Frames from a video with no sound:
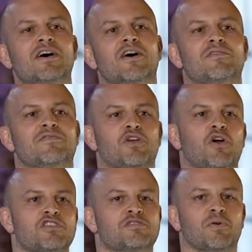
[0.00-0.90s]
of the
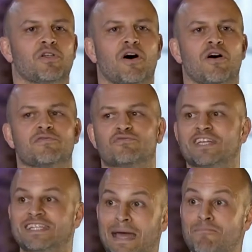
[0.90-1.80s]
gospel, of
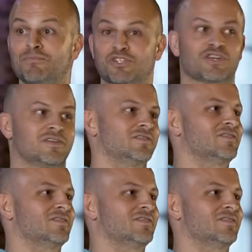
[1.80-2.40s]
redemption,